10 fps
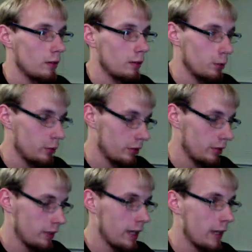
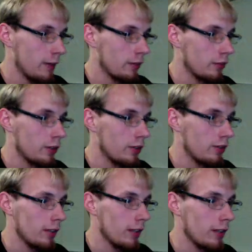Fortunately, I haven't
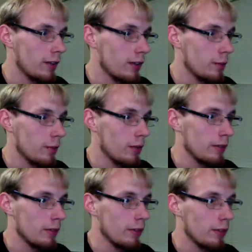reset any of the
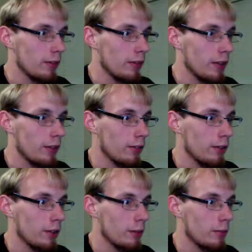pivots since the last
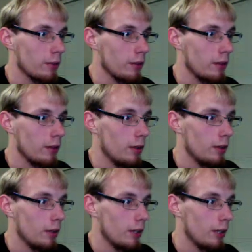time
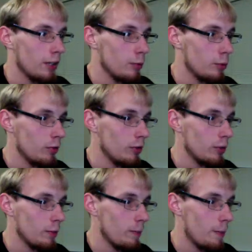I moved them.